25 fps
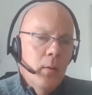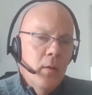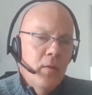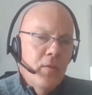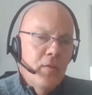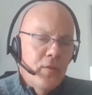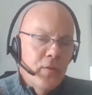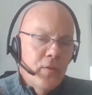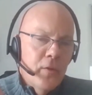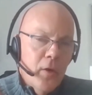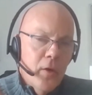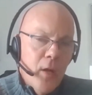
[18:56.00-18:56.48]

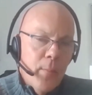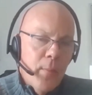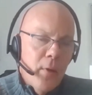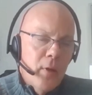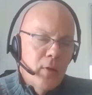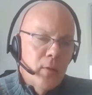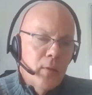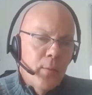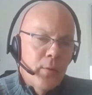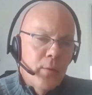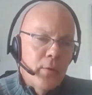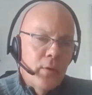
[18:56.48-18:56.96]
Startup
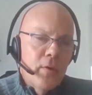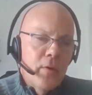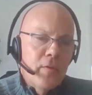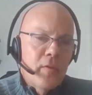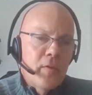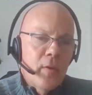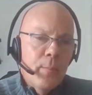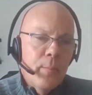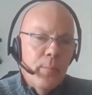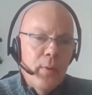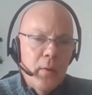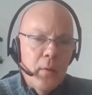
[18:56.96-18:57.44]

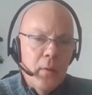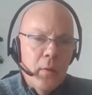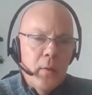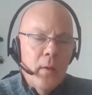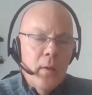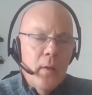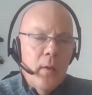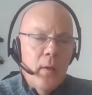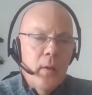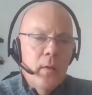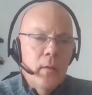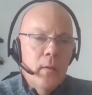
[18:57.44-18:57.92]
entrepreneurs are
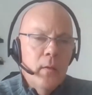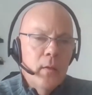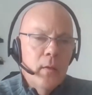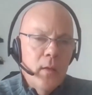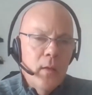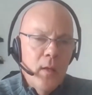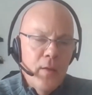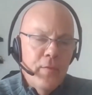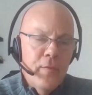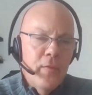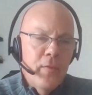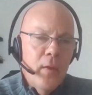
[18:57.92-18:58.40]
pitching
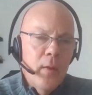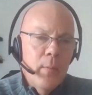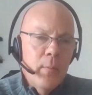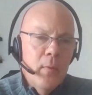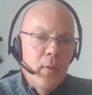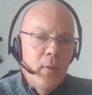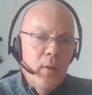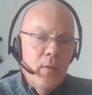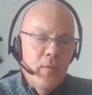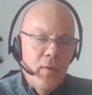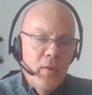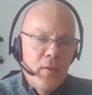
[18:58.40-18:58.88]
on
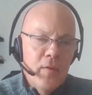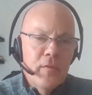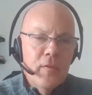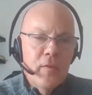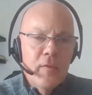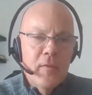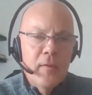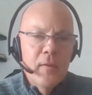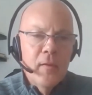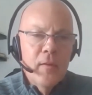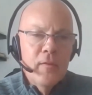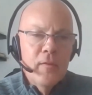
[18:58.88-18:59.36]
FM,
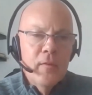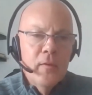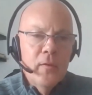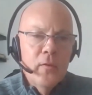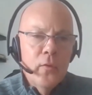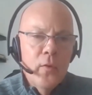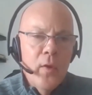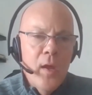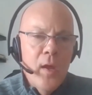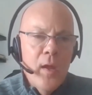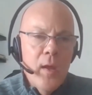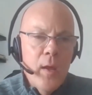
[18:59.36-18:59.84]
investors are listening
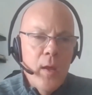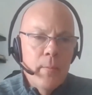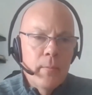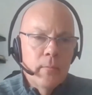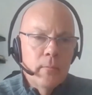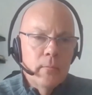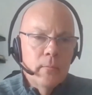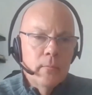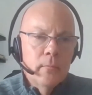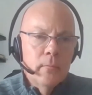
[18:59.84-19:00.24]
to AM.